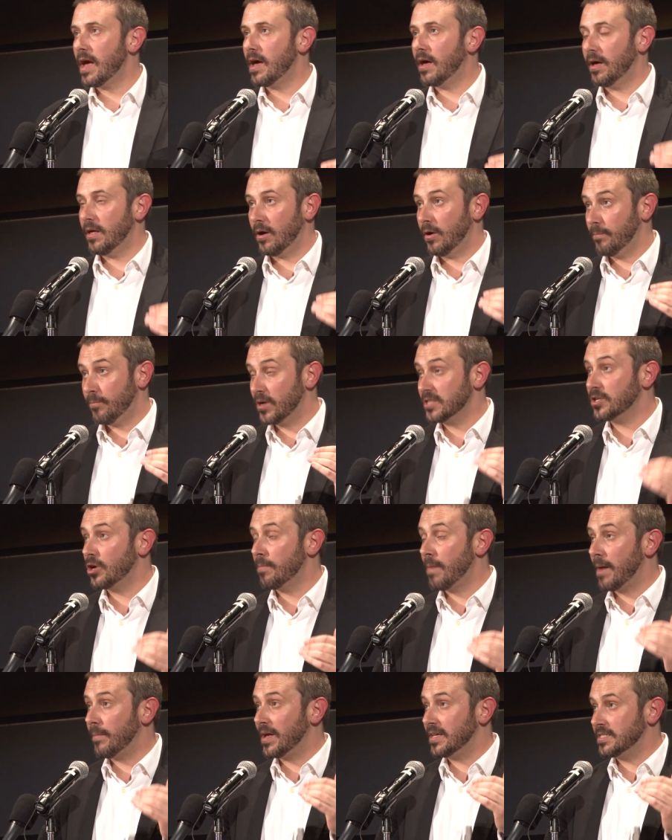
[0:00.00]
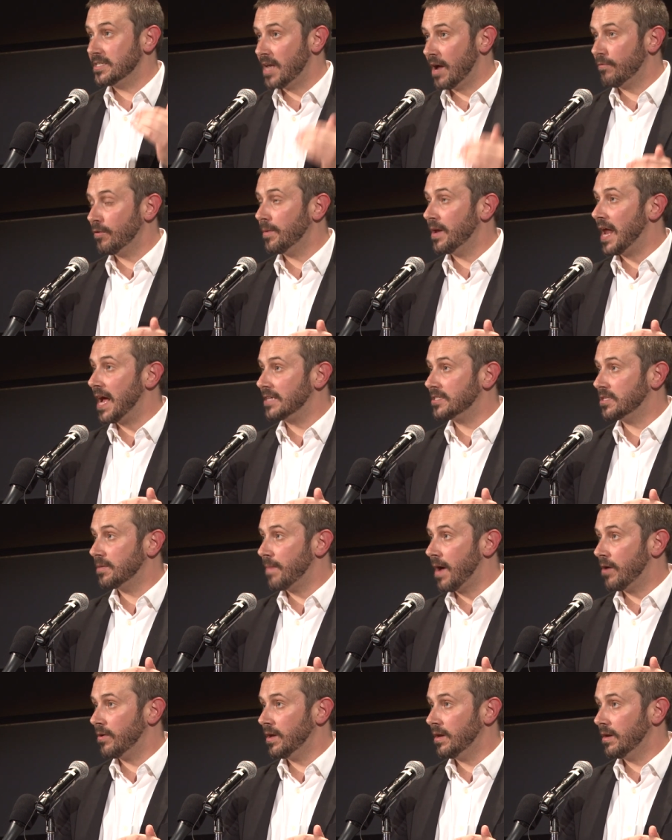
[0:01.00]
Uh, uh, President Obama has never been asked
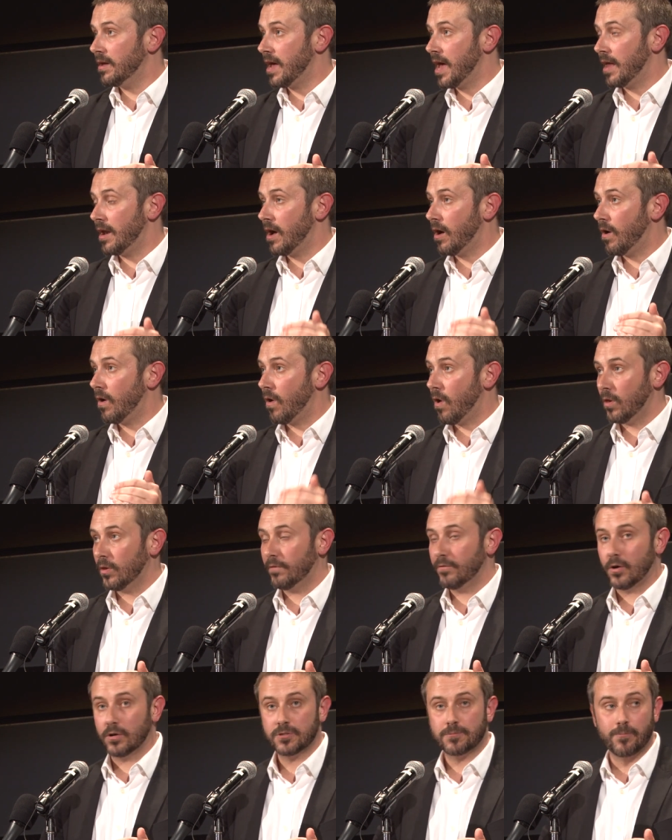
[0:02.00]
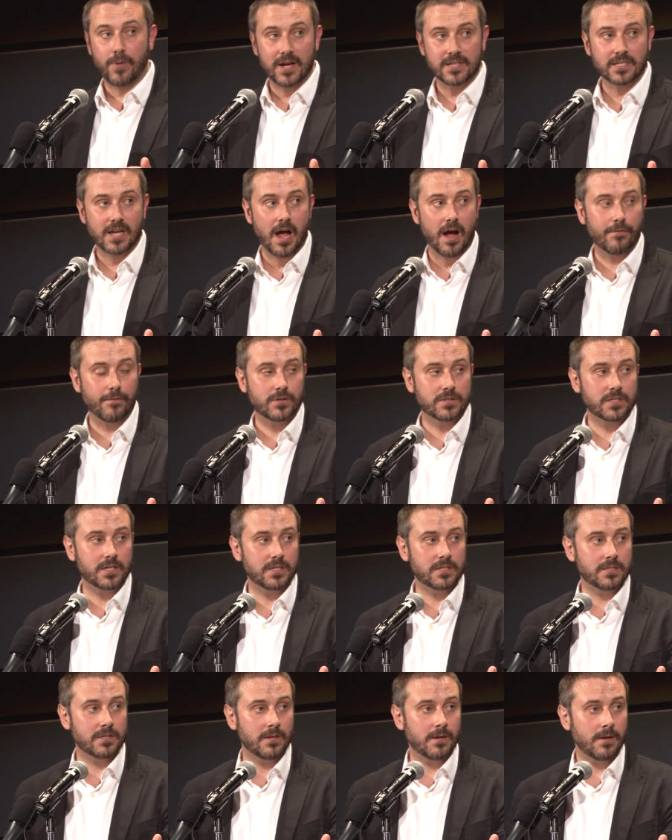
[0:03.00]
about it at all of those press
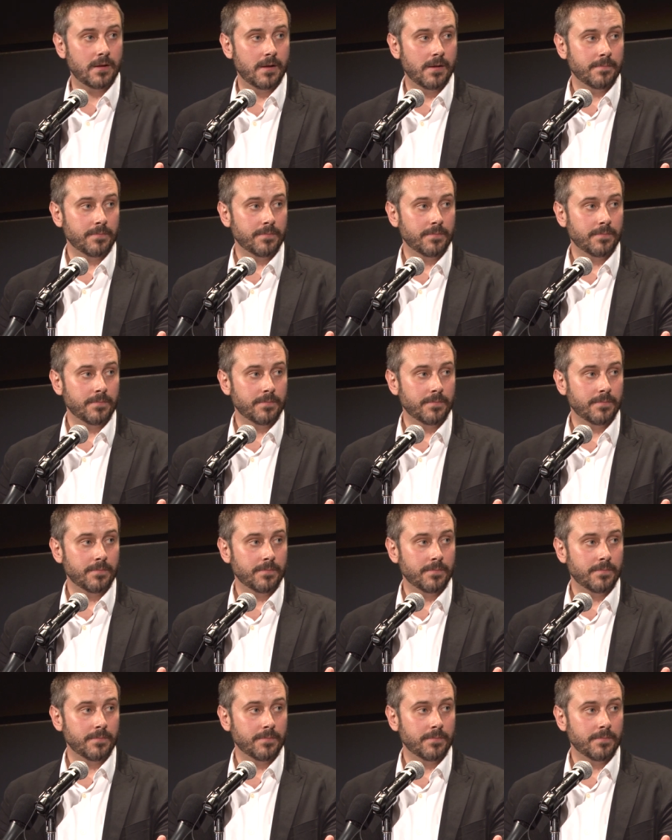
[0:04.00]
conferences.